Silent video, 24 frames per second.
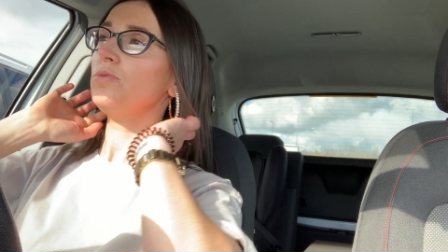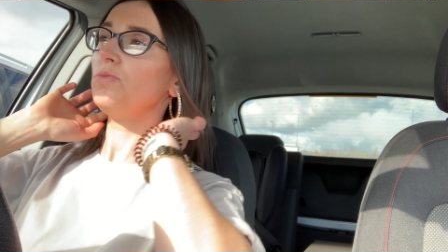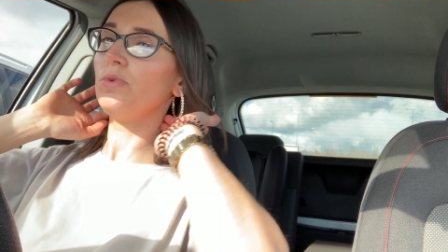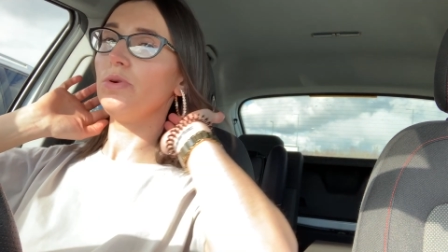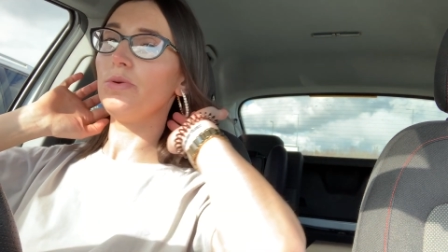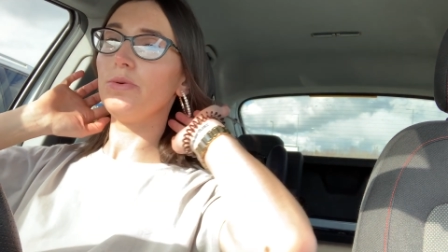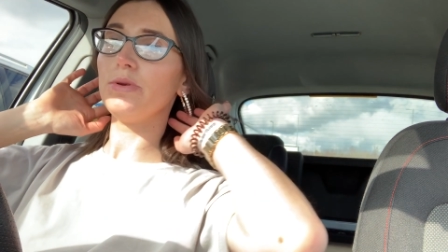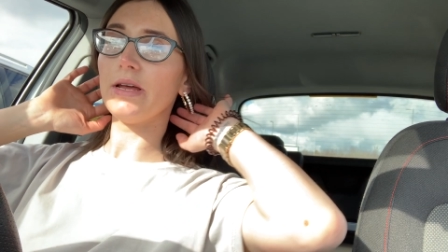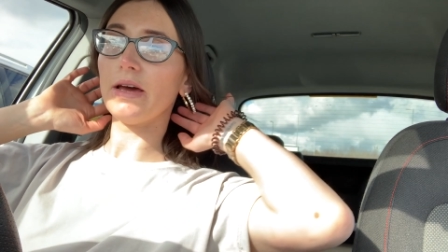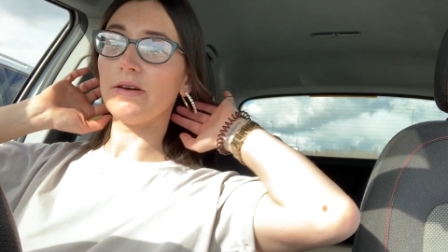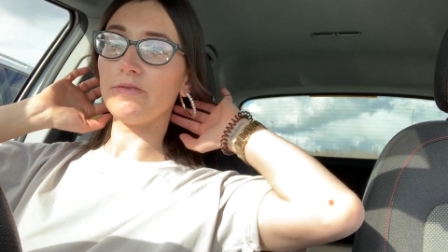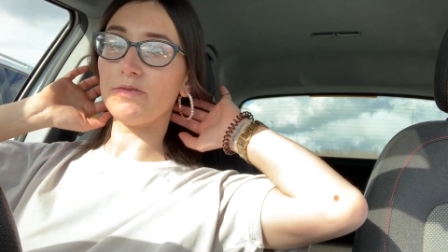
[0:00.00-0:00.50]
We
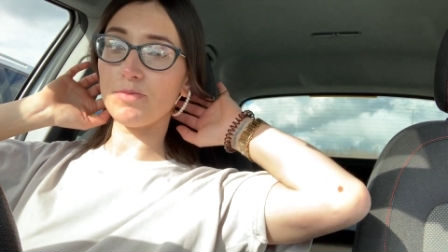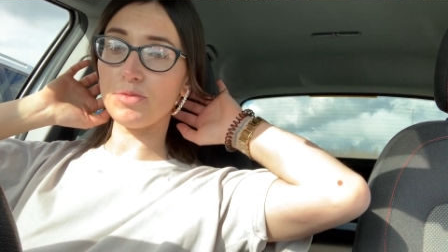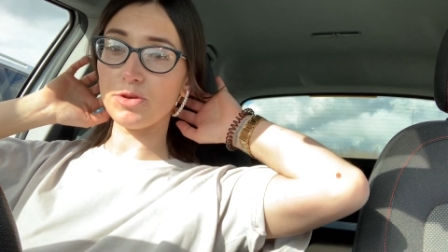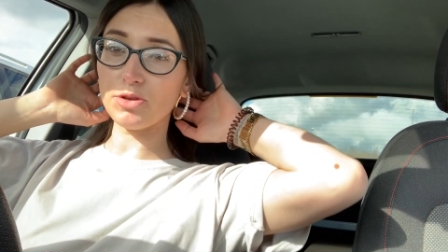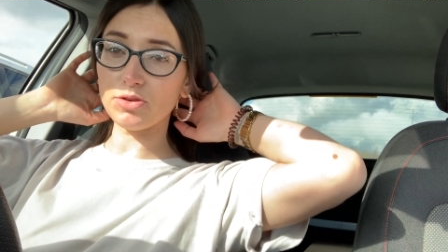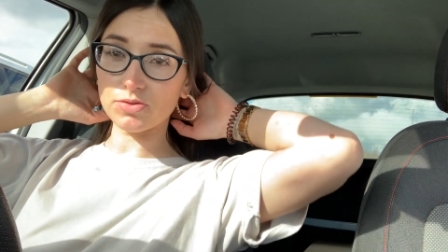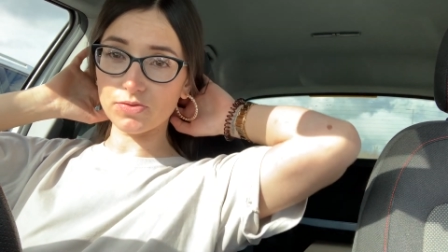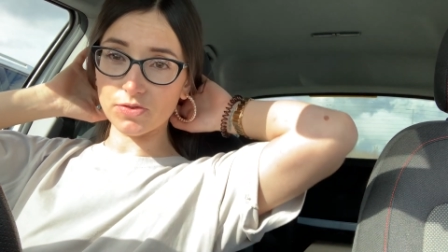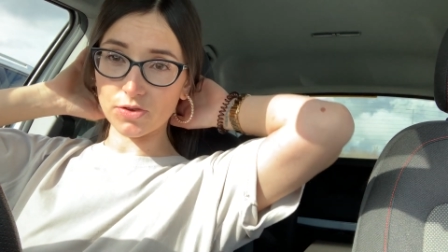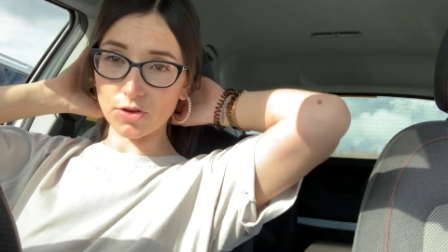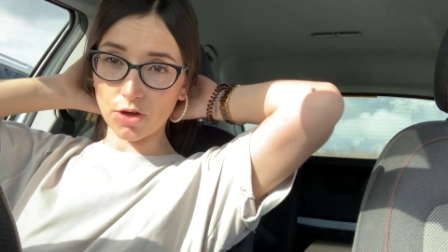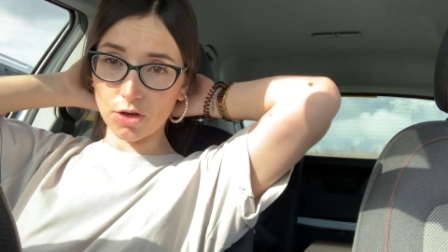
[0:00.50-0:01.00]
will have a
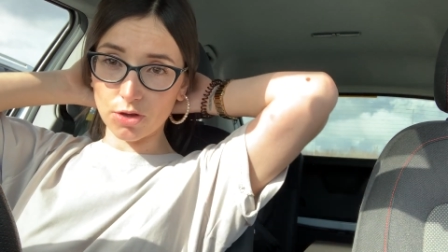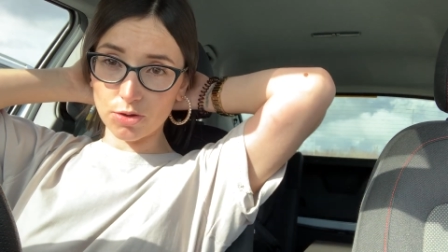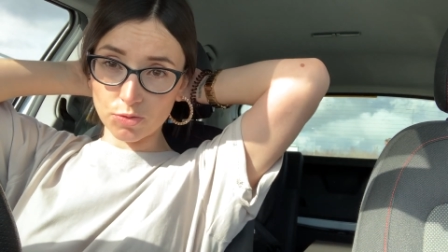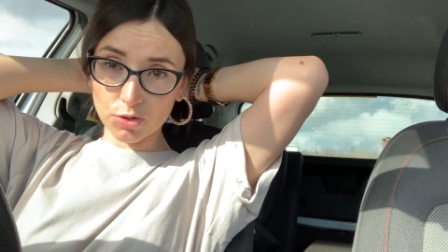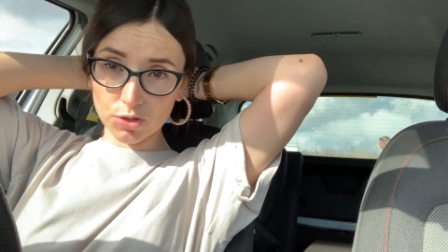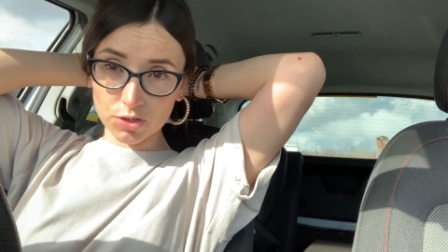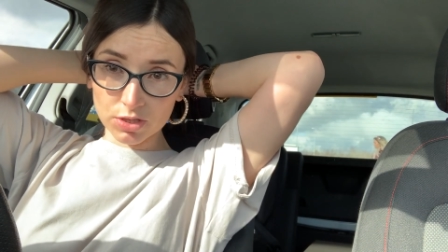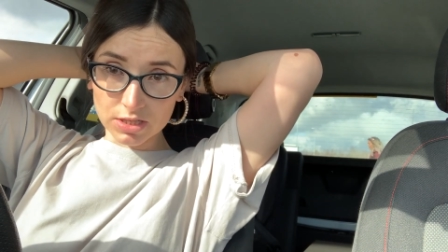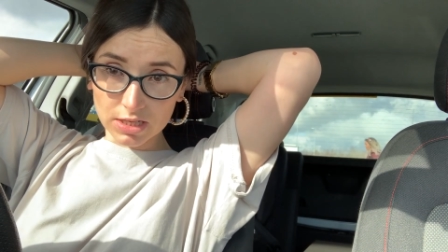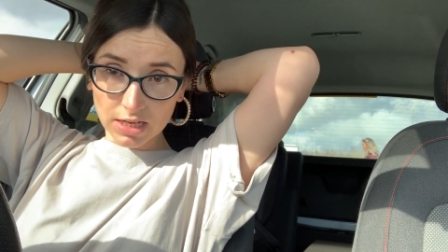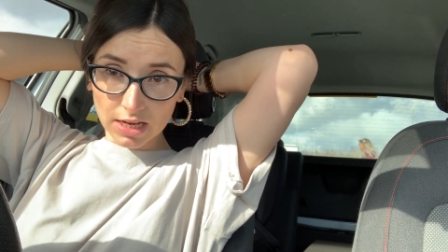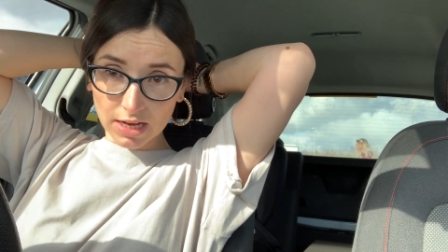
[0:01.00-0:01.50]
beautiful home
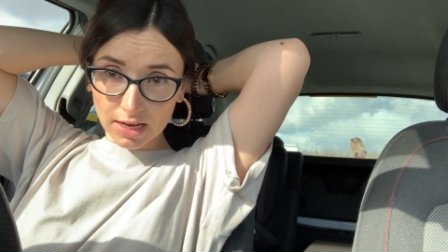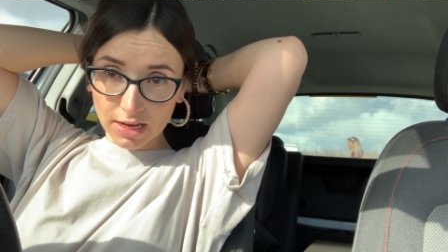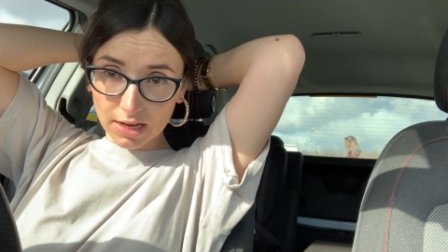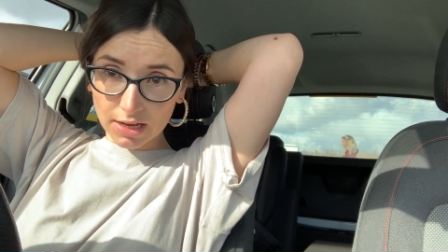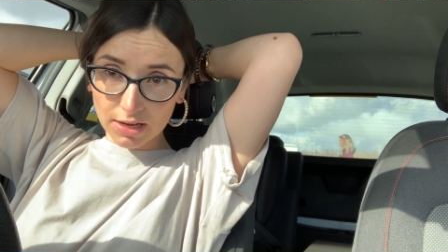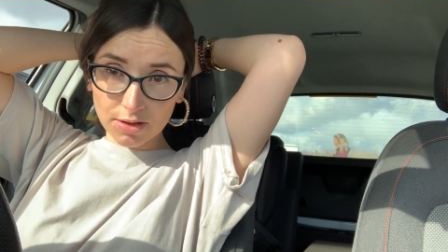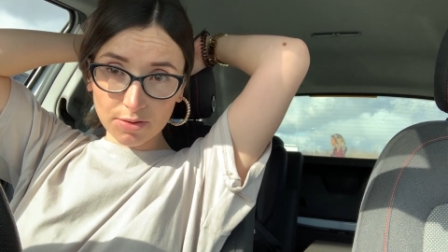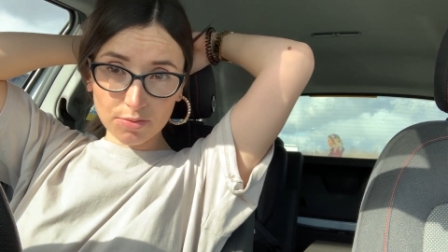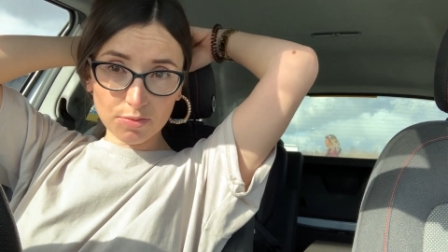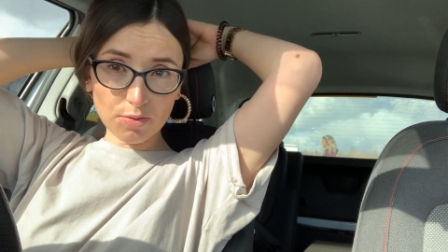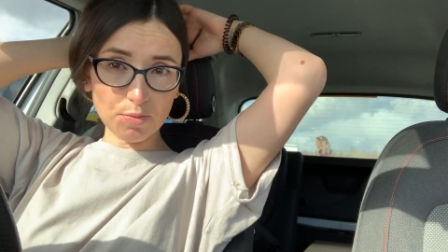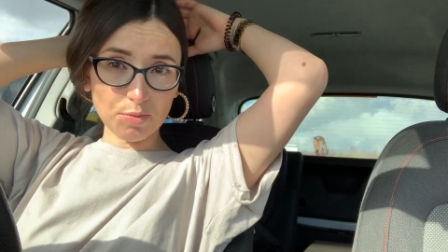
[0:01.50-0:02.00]
one
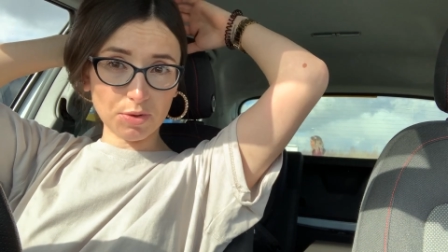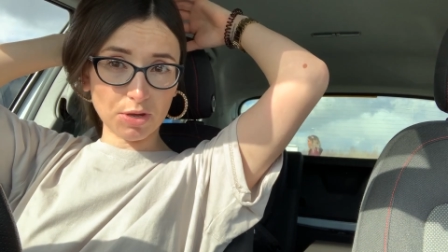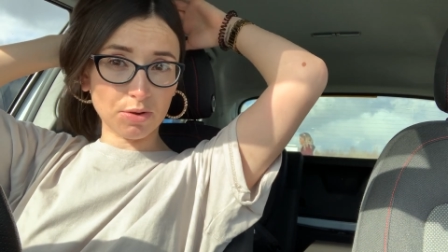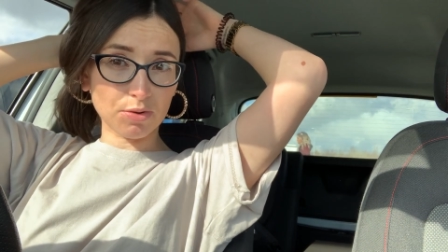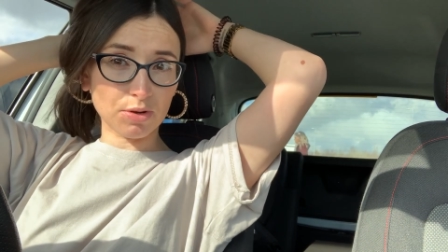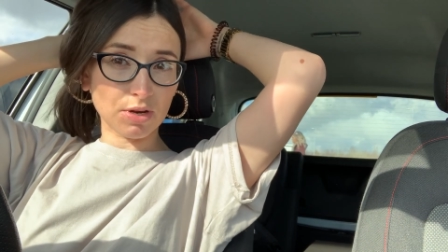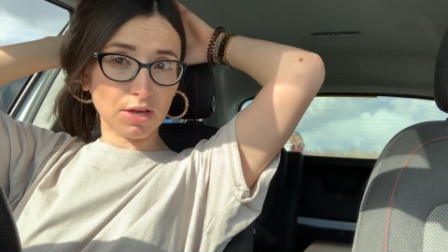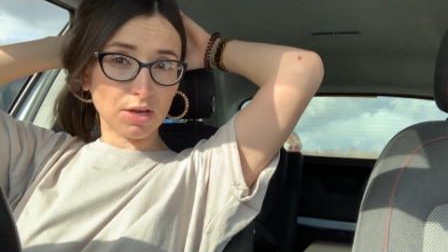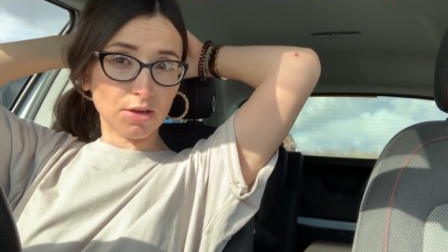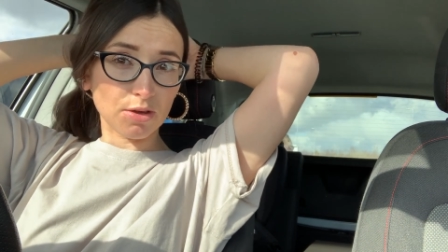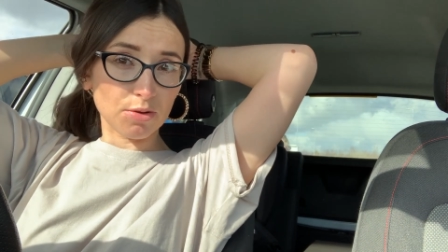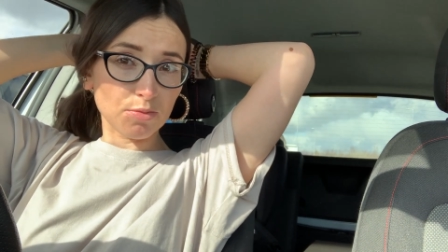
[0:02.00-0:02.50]
day when we
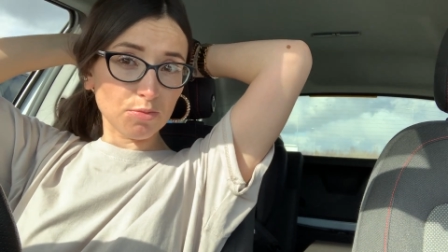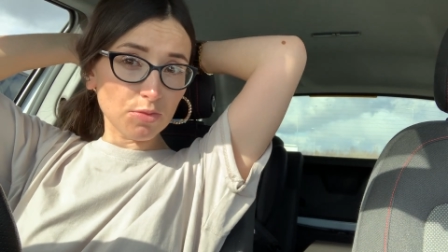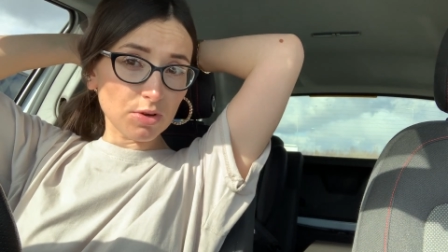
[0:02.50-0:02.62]
own our home.